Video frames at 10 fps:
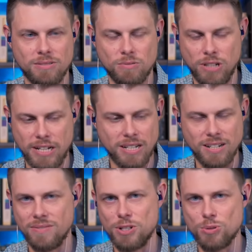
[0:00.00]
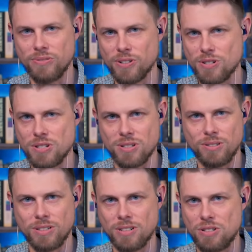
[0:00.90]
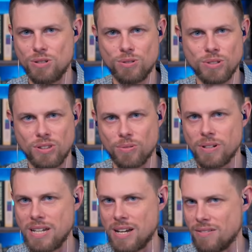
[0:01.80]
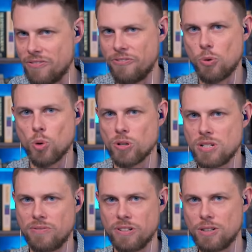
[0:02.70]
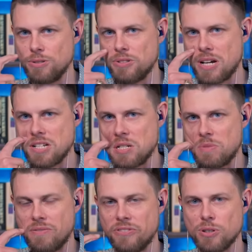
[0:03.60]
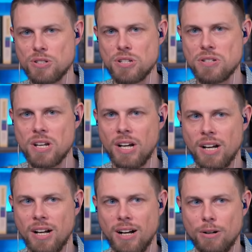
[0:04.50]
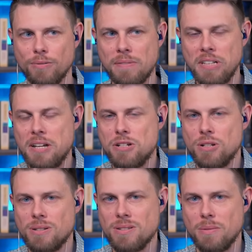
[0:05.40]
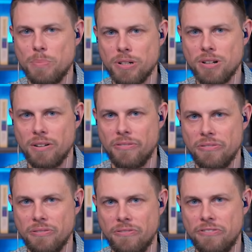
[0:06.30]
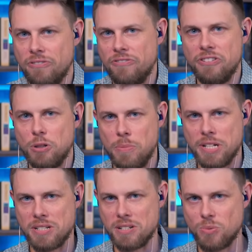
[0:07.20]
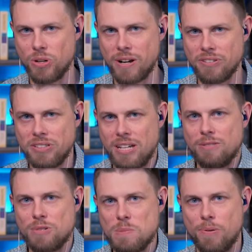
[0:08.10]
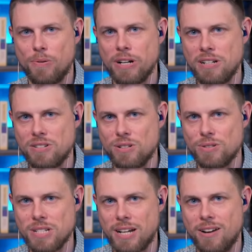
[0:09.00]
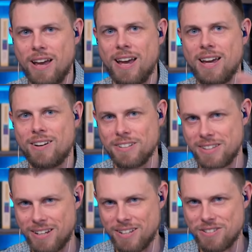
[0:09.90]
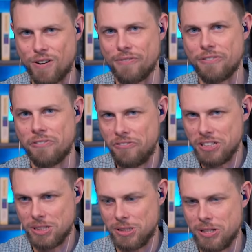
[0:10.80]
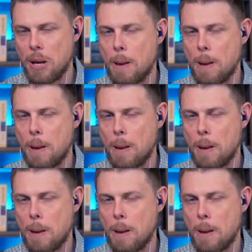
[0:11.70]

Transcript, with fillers: like individual verses alluding to 2 and 3 and 4 different Old Testament verses. Revelation is the book of fulfillment. It's what everything was pointing to. It's like, hey, all things are fulfilled